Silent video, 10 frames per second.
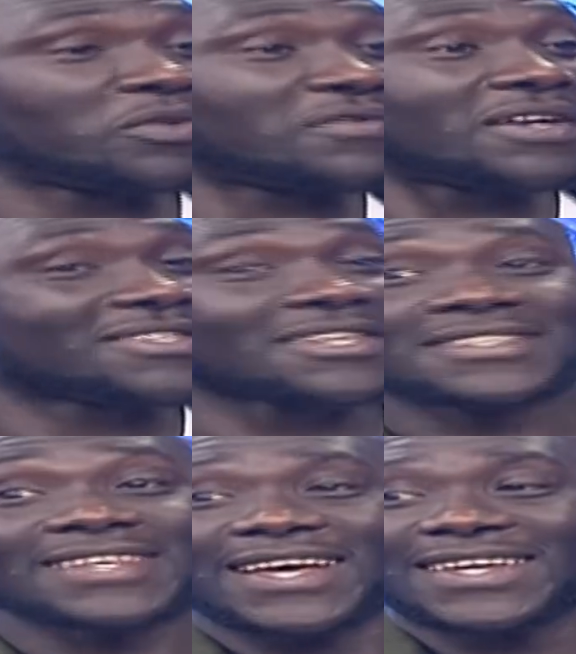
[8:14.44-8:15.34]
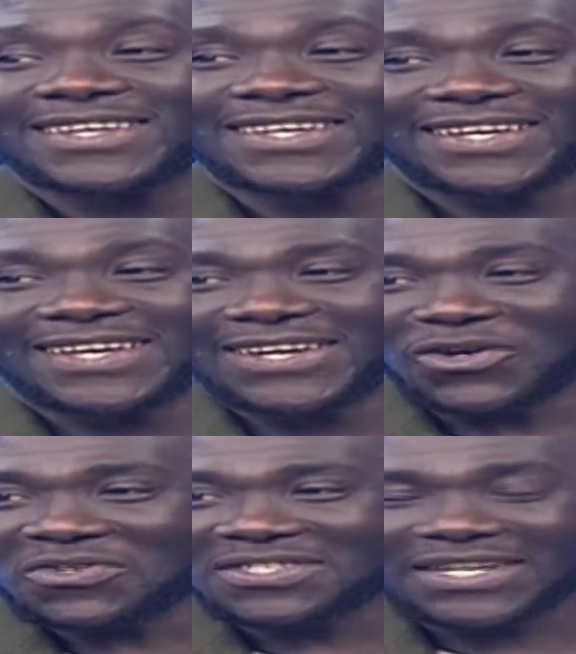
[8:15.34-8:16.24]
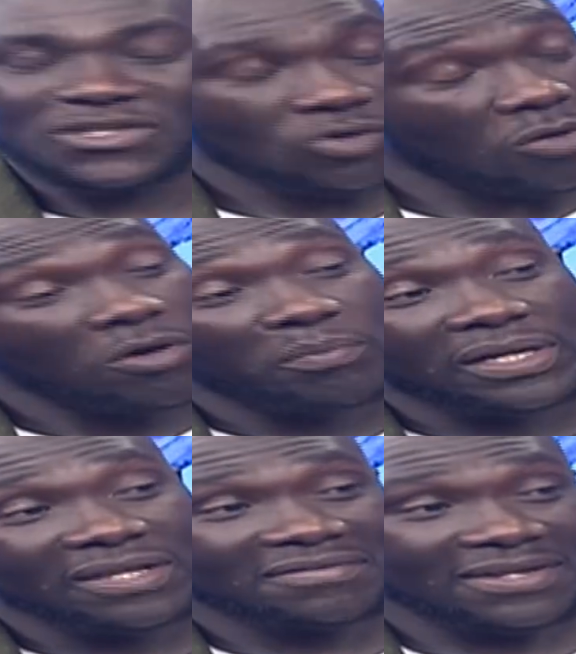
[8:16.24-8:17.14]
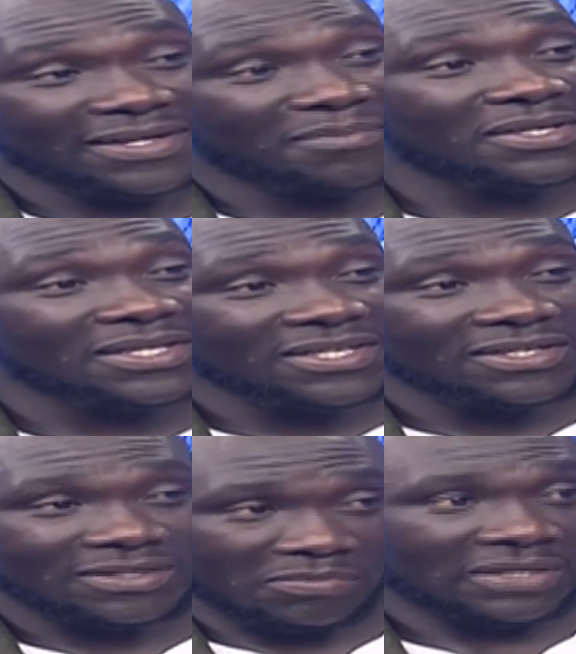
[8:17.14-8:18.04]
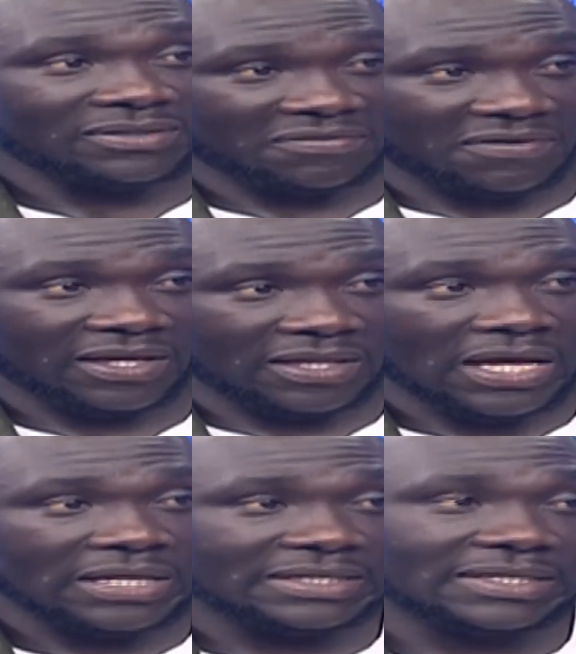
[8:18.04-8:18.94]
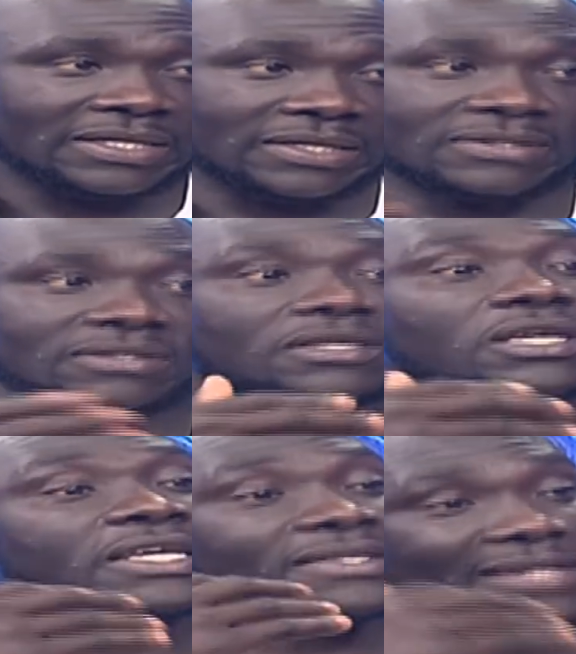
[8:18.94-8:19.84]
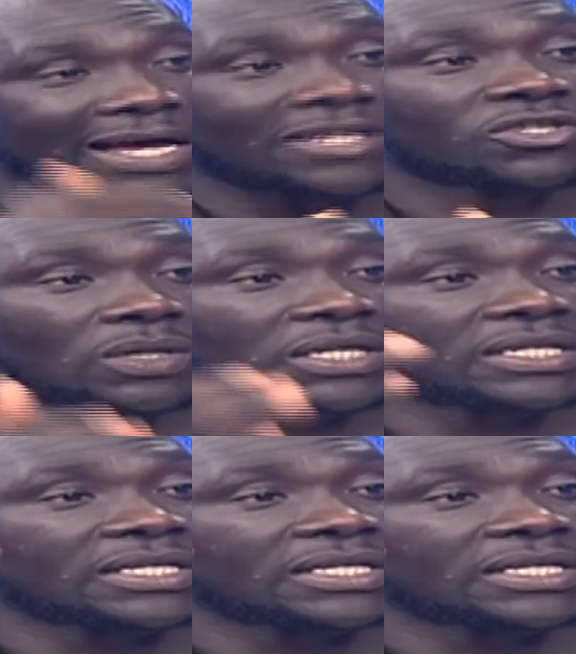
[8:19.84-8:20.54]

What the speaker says: be very sincere, contrary to common belief, and let me demystify that, is it's actually